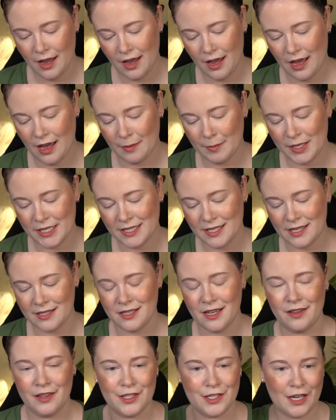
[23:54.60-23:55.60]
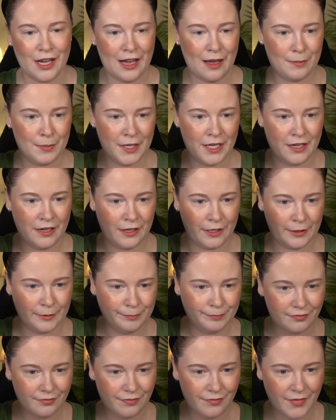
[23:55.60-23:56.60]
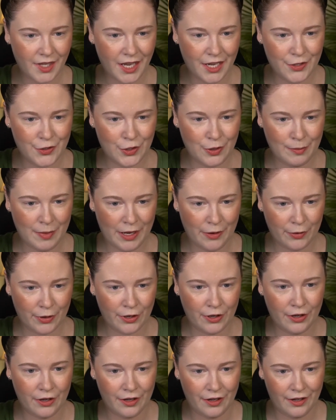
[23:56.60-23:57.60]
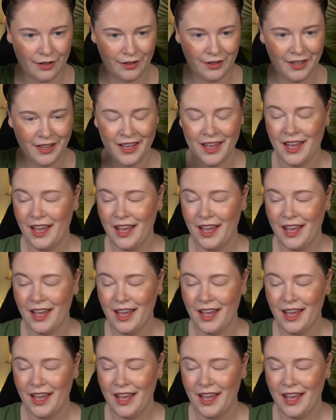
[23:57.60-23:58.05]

Um, it says on the top here, as you may recall,